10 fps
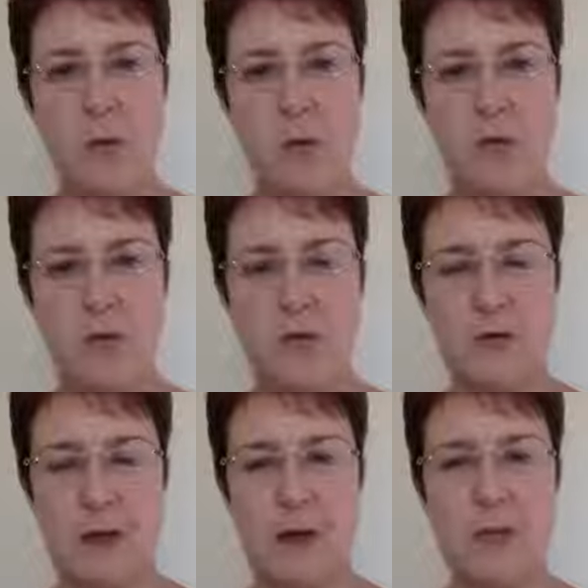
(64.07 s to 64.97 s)
all to do
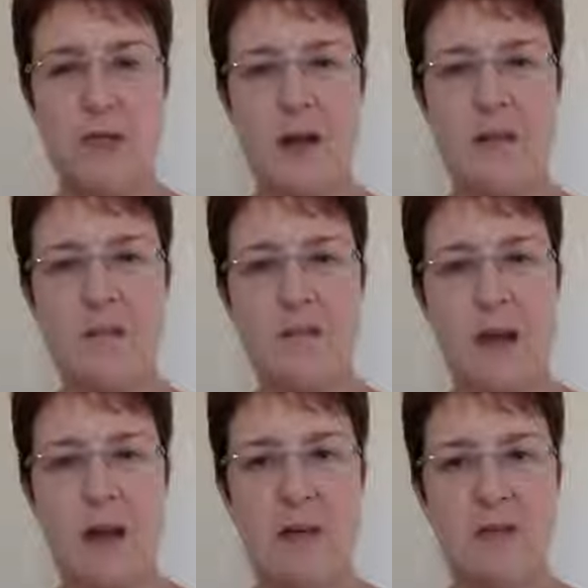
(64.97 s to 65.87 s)
sales and
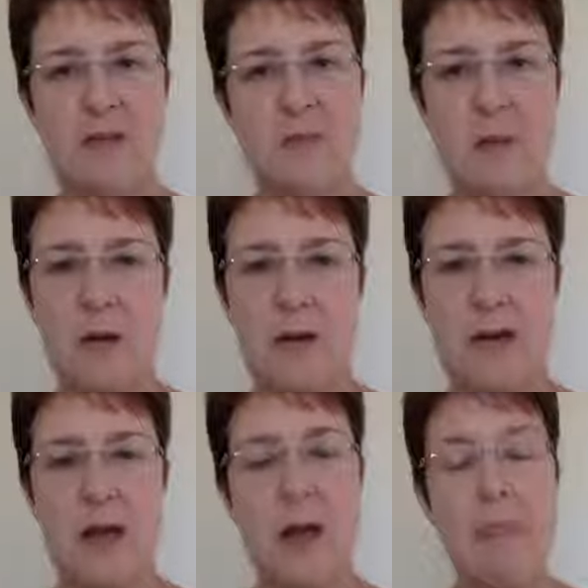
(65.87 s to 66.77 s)
fail
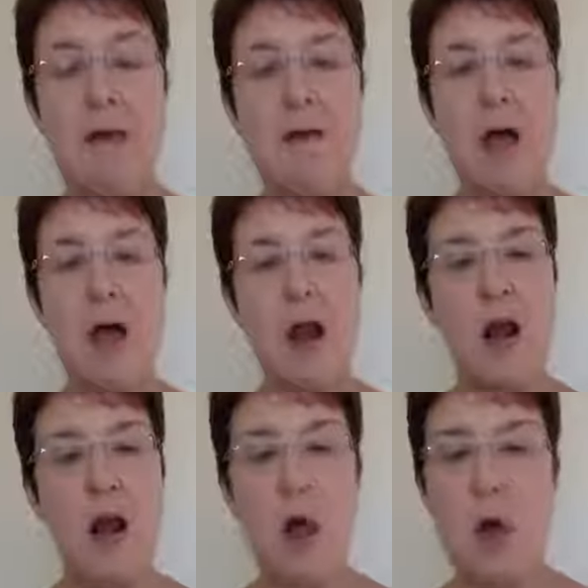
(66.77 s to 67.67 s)
dismally. And there are
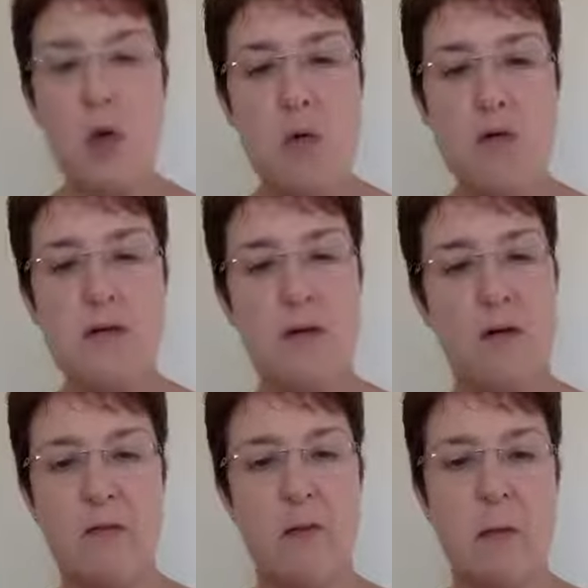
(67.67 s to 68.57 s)
loads
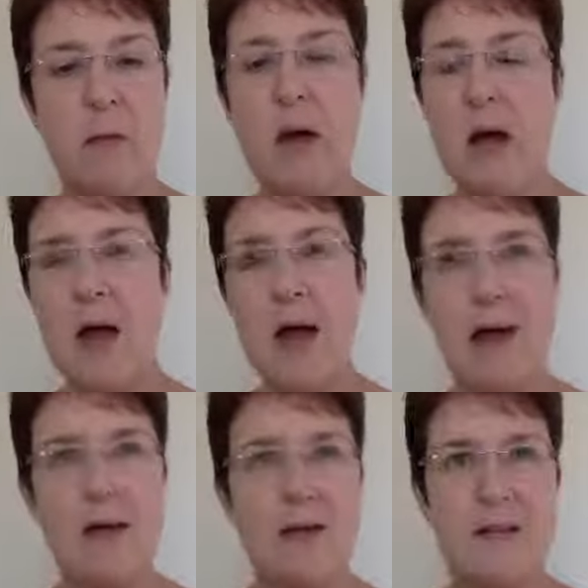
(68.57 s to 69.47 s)
of them. It
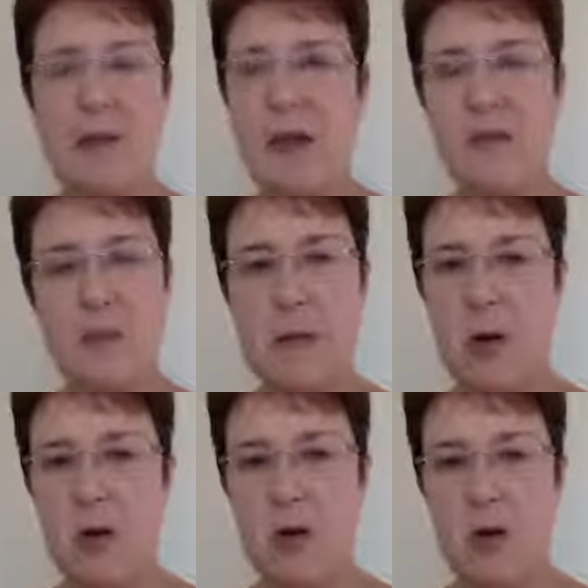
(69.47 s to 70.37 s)
doesn't have to be
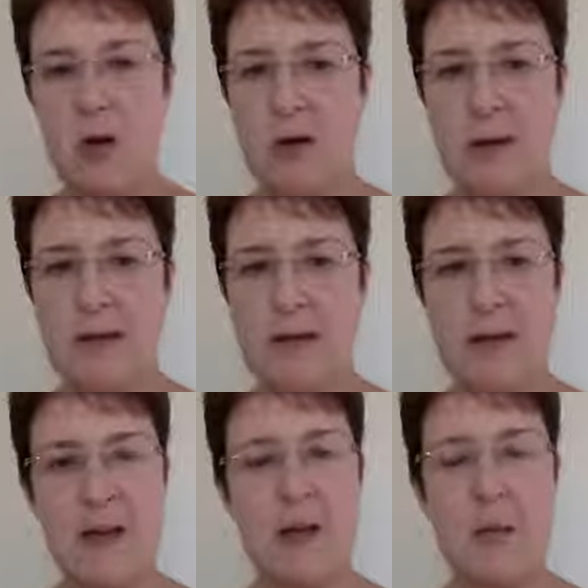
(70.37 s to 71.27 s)
on
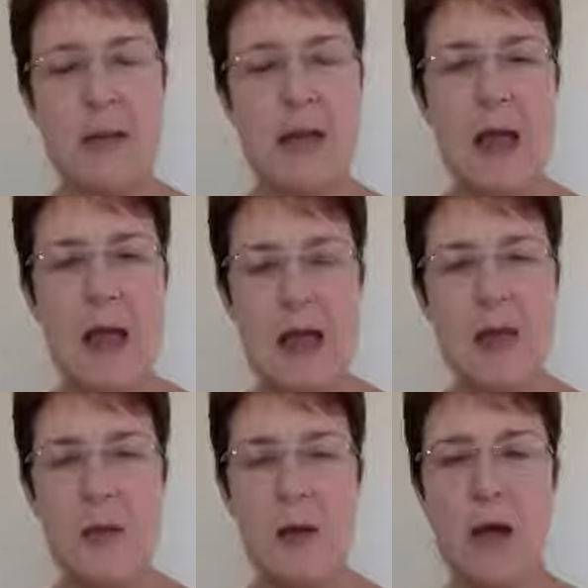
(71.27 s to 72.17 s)
LinkedIn, it can be
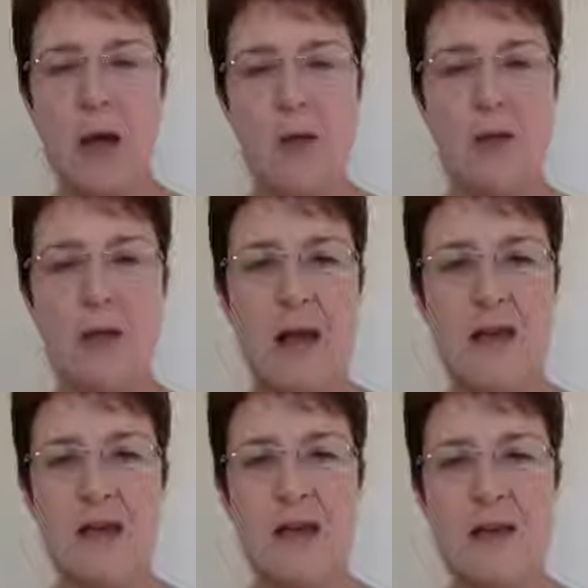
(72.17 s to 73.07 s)
anywhere on the
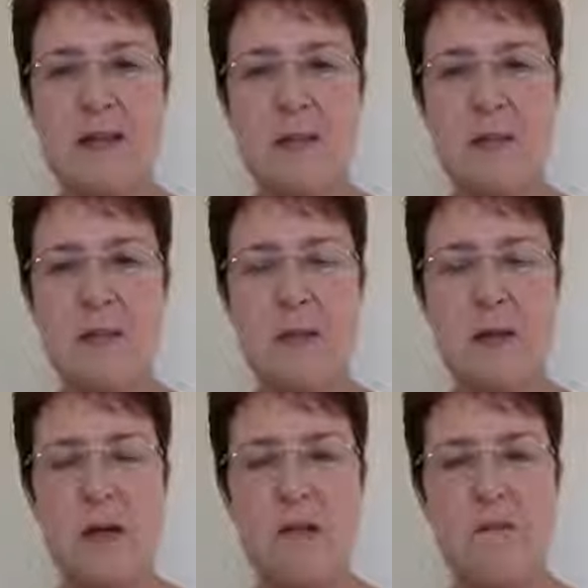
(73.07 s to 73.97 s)
net. There seems to
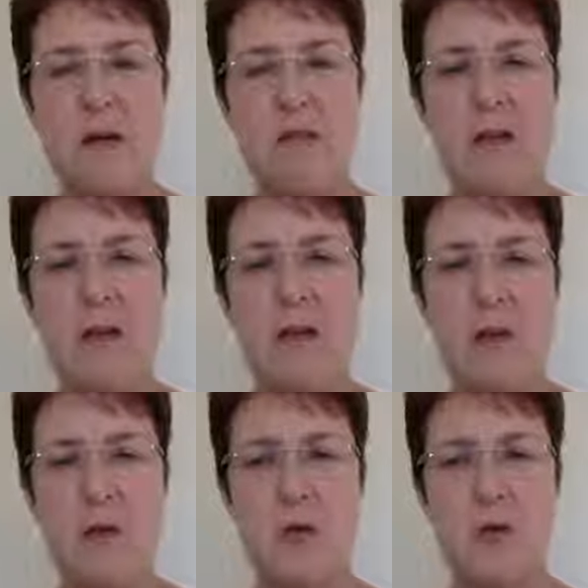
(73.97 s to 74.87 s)
be a very
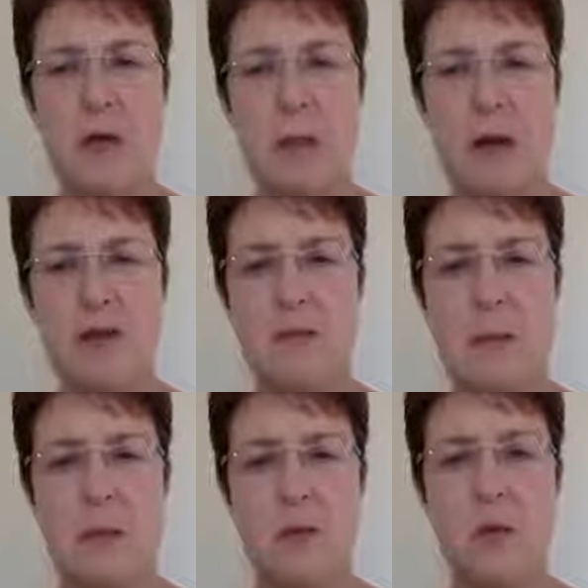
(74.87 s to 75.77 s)
huge amount of
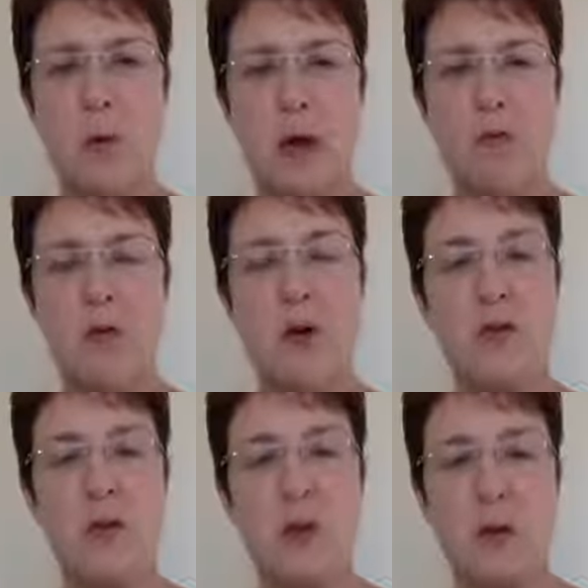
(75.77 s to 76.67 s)
people who haven't
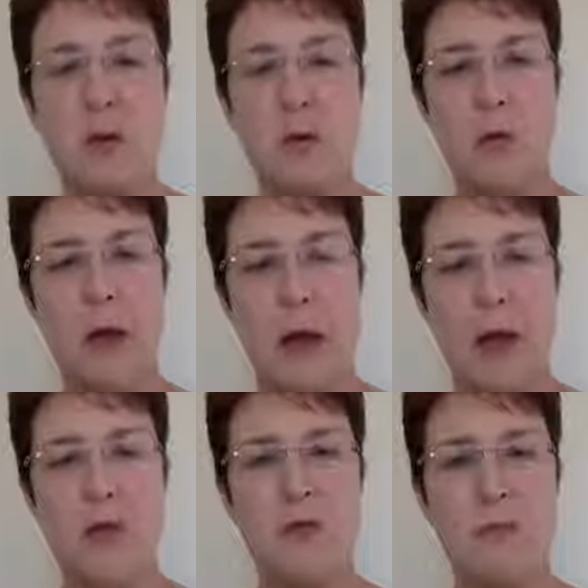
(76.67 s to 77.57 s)
got a clue
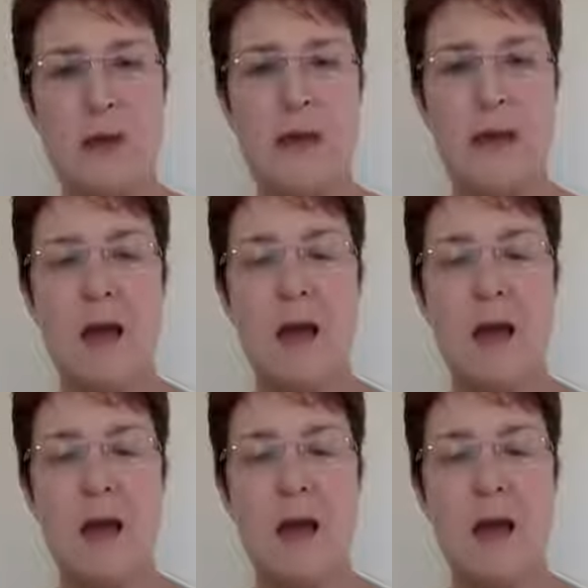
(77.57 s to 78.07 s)
how to make